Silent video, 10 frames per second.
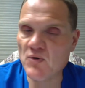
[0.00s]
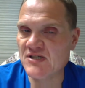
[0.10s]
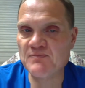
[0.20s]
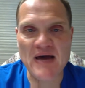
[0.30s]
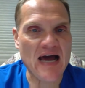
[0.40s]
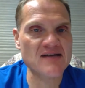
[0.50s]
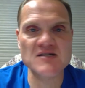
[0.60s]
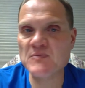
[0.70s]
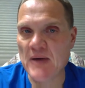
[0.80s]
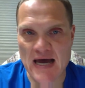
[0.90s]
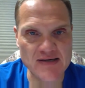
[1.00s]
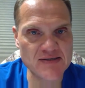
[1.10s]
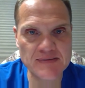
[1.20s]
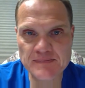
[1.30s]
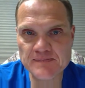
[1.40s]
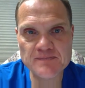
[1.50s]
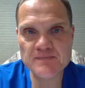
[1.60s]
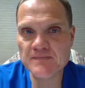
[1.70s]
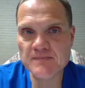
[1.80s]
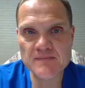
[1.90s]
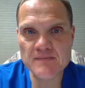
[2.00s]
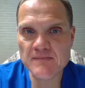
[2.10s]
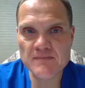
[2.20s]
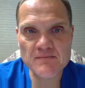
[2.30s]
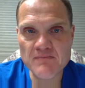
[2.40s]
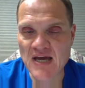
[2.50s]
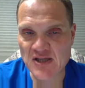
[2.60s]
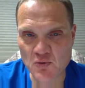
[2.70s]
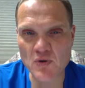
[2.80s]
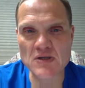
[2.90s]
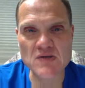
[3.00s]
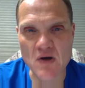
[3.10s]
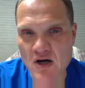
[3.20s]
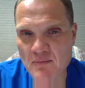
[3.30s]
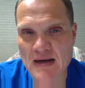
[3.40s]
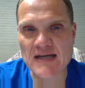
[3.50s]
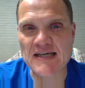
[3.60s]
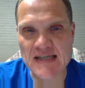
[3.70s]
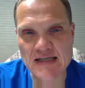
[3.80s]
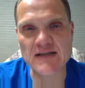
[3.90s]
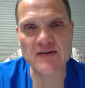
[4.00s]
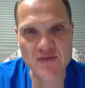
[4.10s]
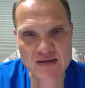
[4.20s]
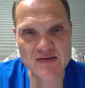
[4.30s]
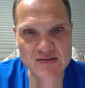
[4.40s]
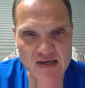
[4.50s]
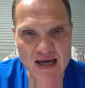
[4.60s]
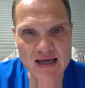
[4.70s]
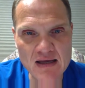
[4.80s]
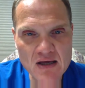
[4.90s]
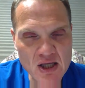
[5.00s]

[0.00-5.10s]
What's past is past. Man, you want to talk about a healing thing to say?